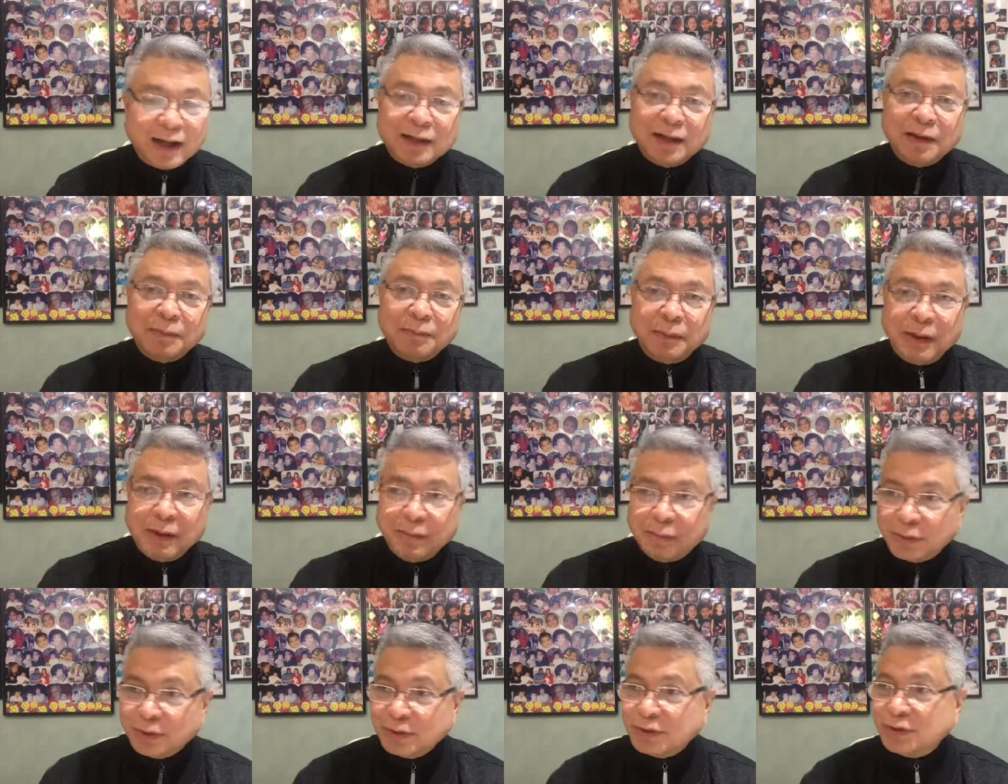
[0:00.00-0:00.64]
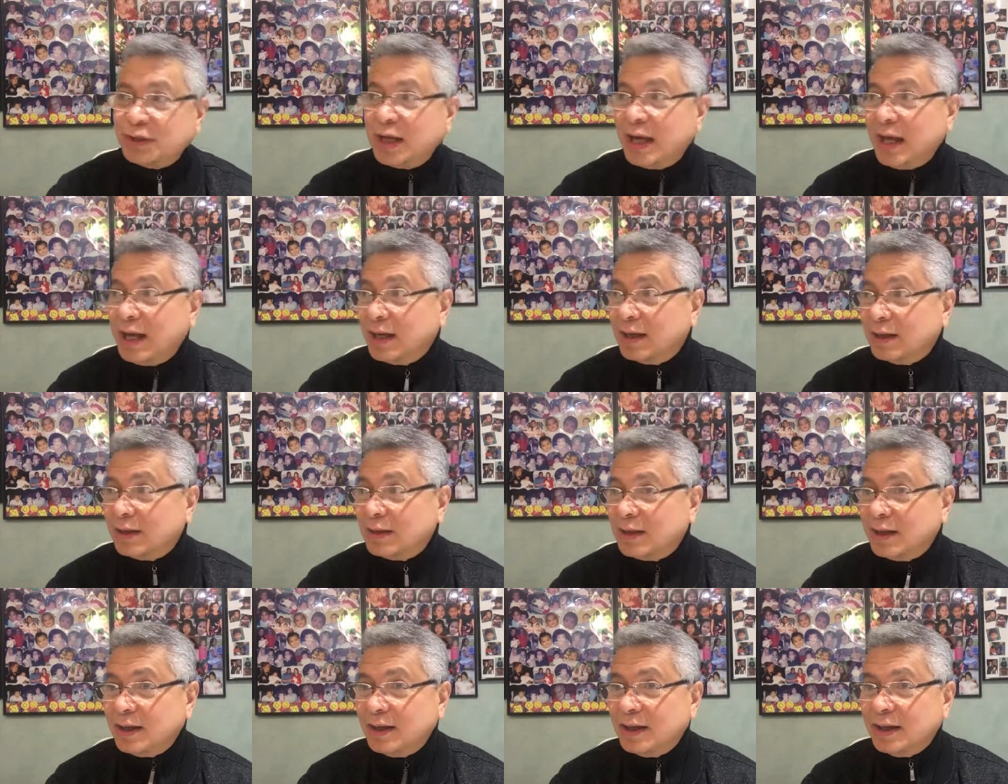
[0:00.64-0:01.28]
people see it,
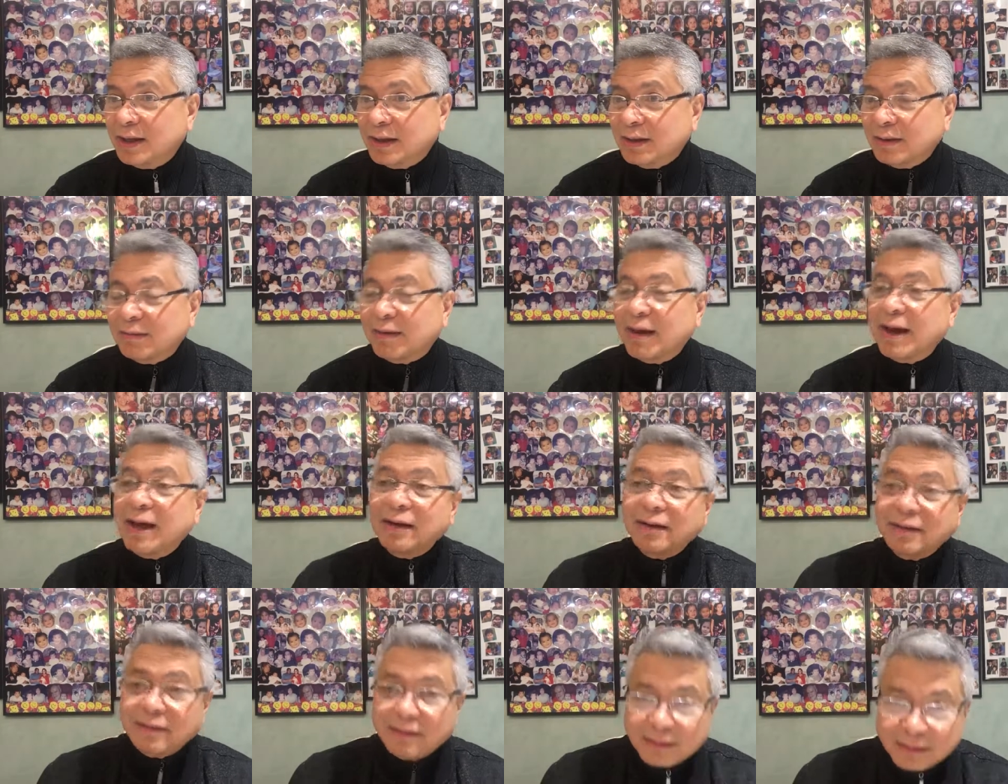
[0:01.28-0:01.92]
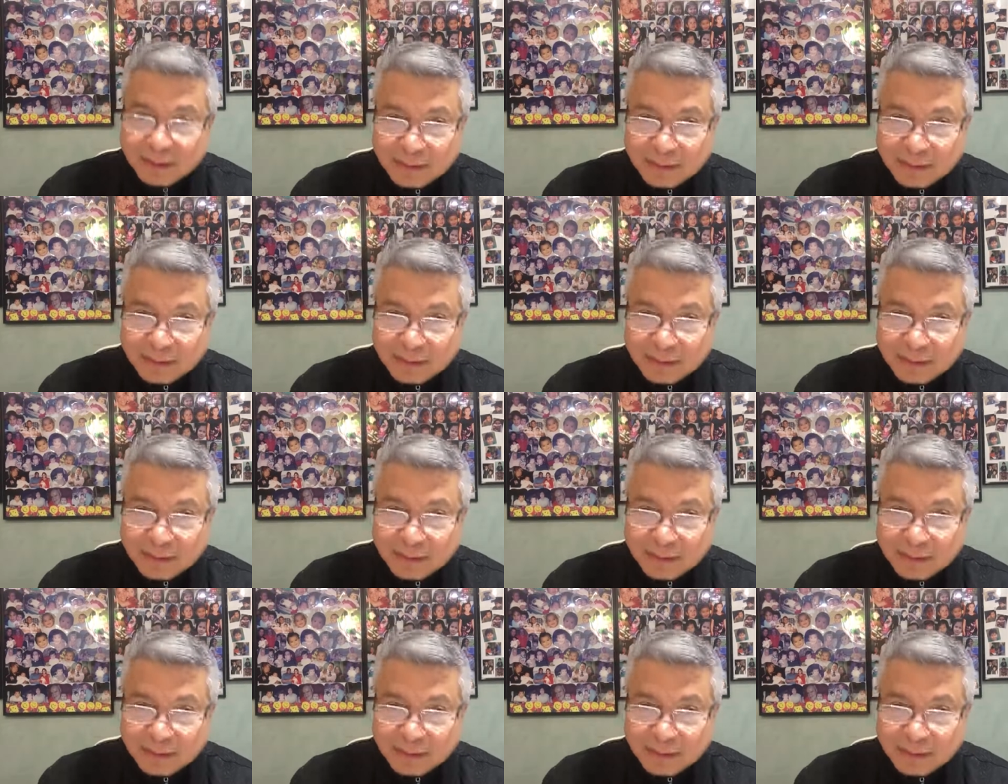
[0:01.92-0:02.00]
then